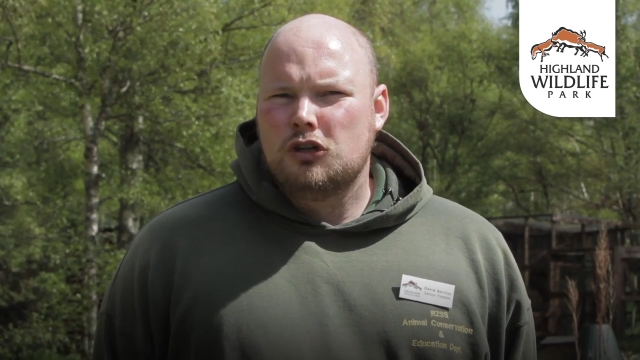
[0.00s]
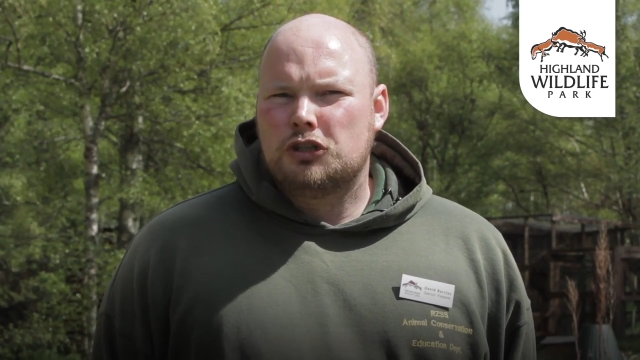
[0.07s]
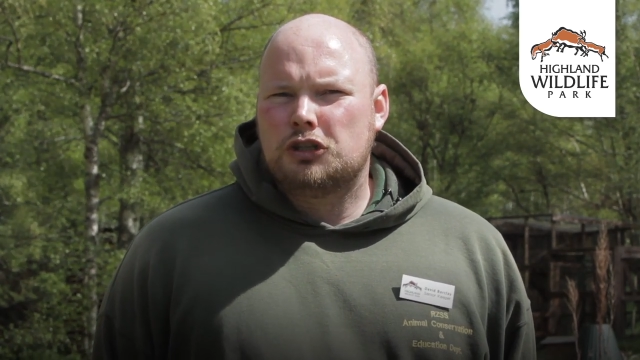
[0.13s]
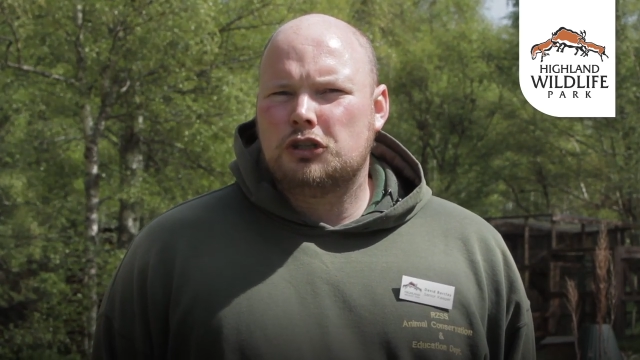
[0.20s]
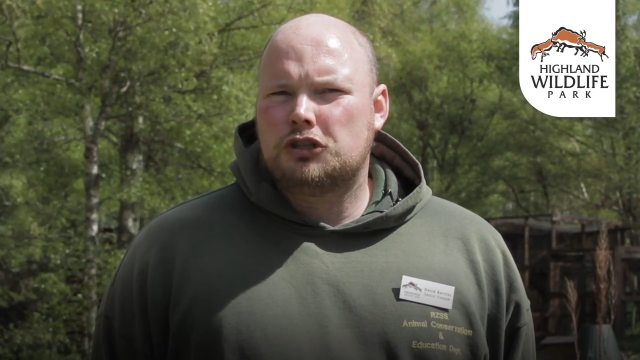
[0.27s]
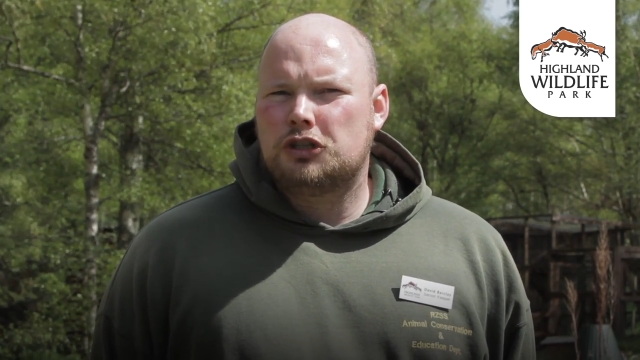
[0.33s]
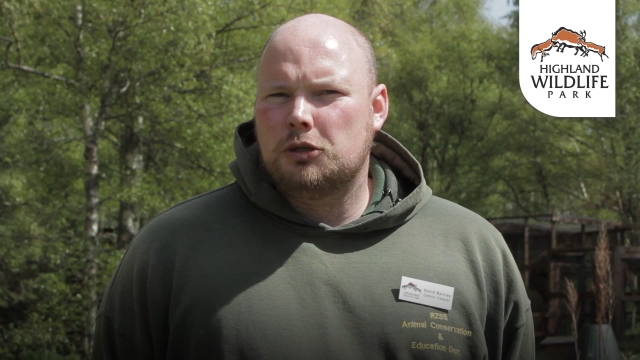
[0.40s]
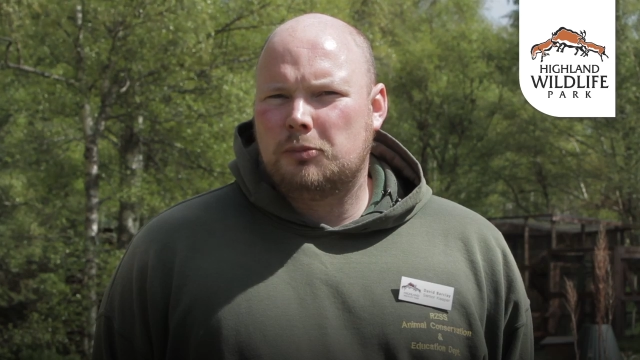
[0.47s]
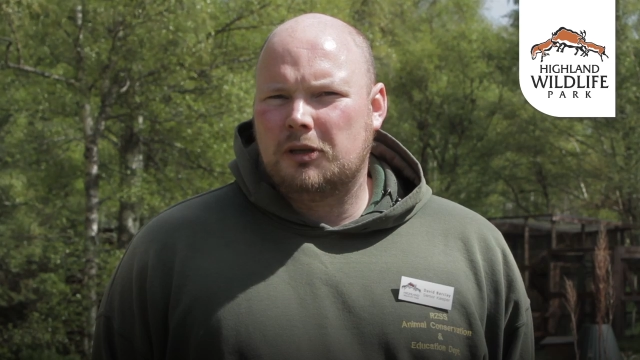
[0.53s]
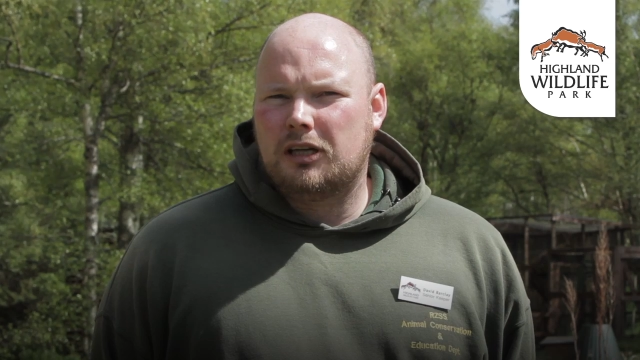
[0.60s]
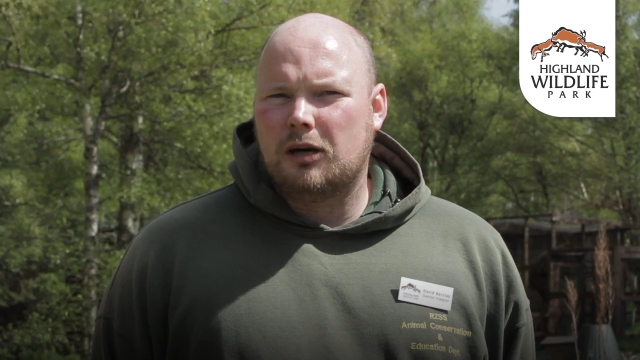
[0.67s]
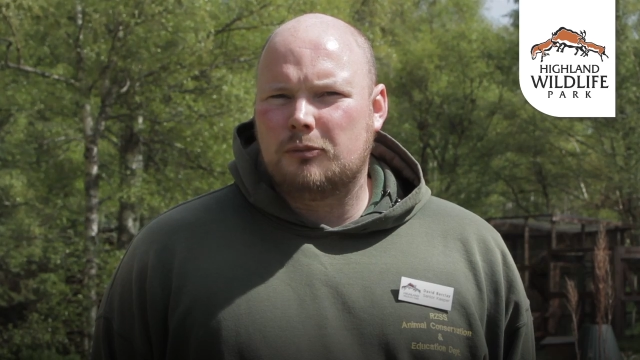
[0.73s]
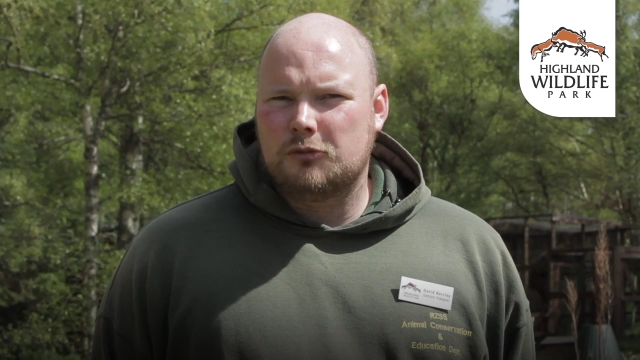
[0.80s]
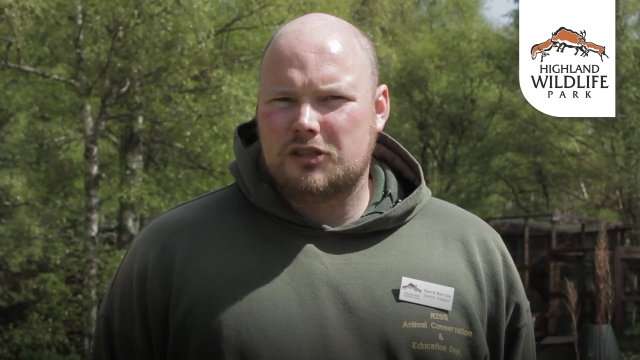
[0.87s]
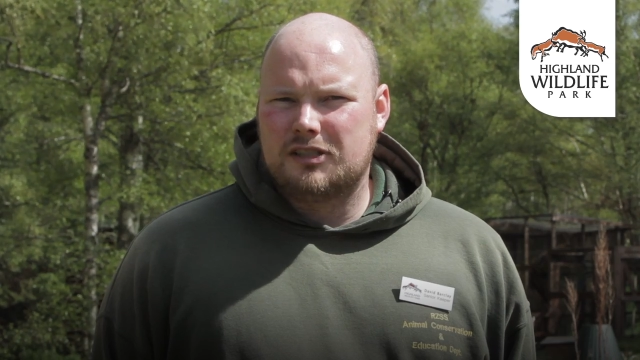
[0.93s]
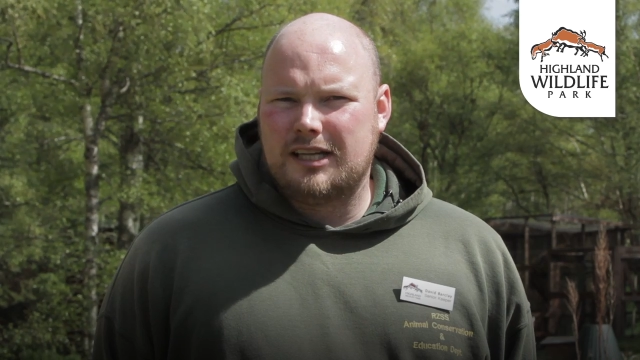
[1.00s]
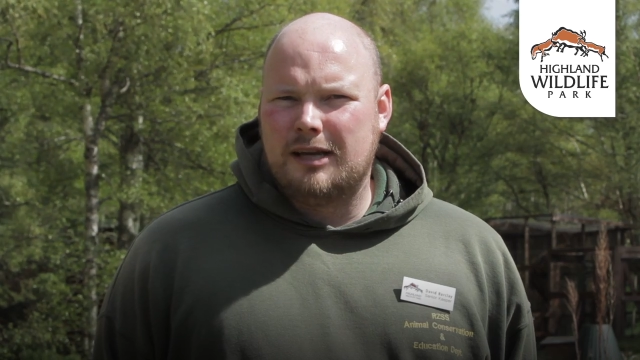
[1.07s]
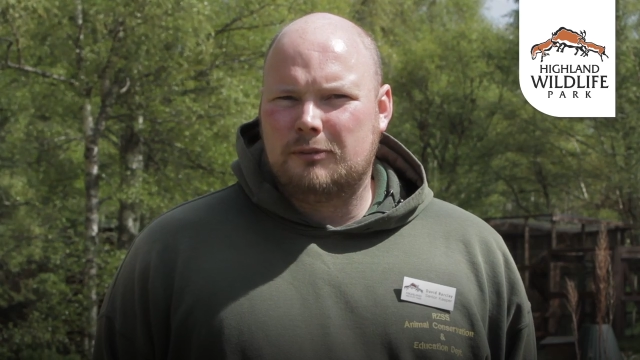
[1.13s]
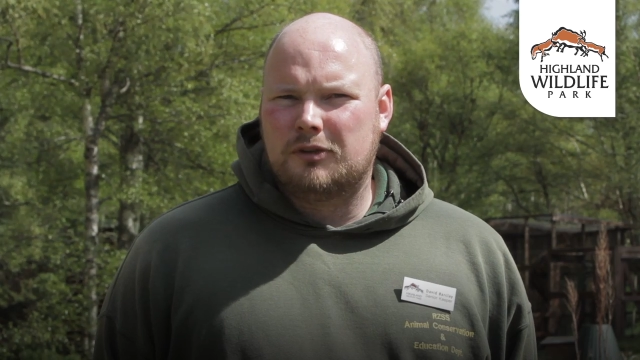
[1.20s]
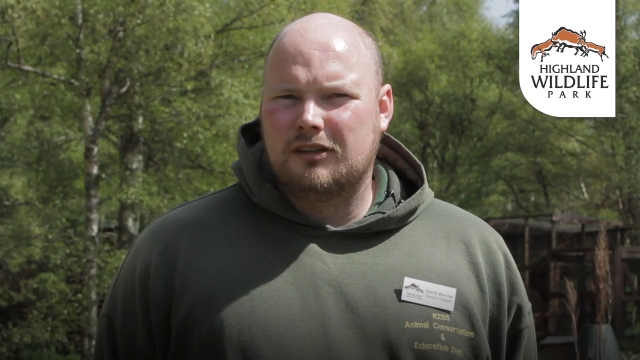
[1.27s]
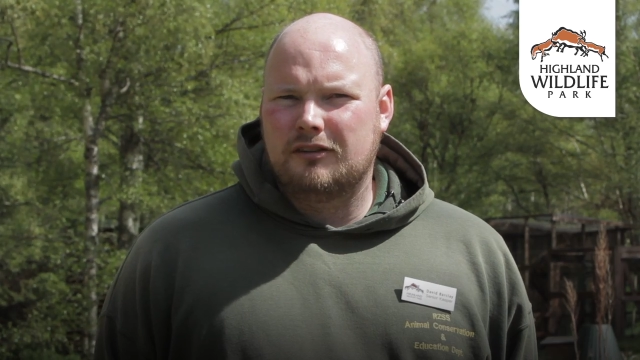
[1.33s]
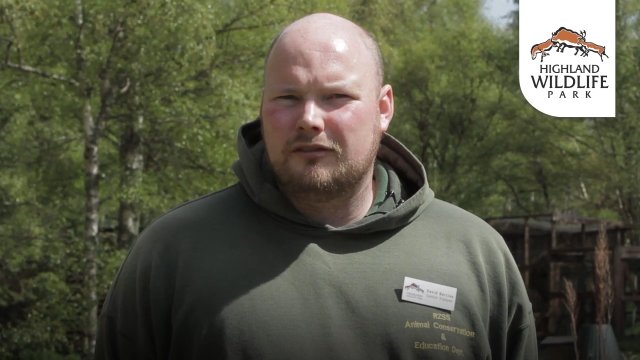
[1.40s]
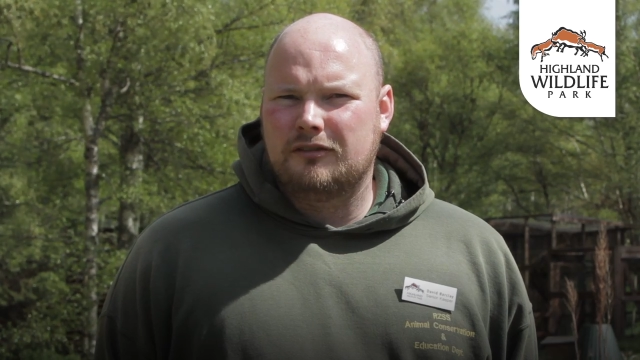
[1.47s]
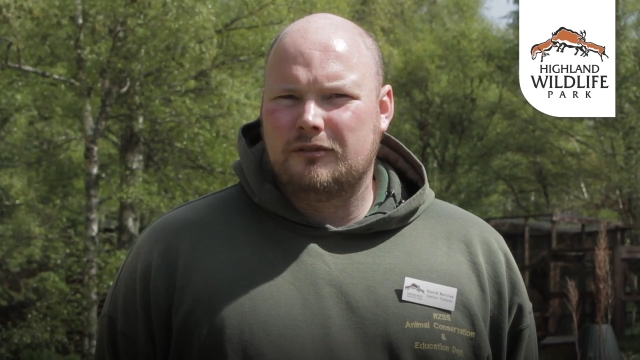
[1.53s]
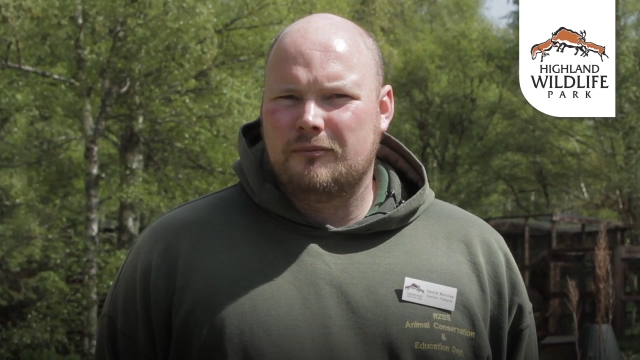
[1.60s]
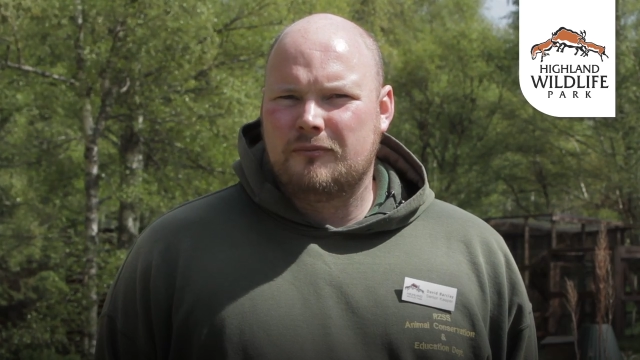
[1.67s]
should she become receptive.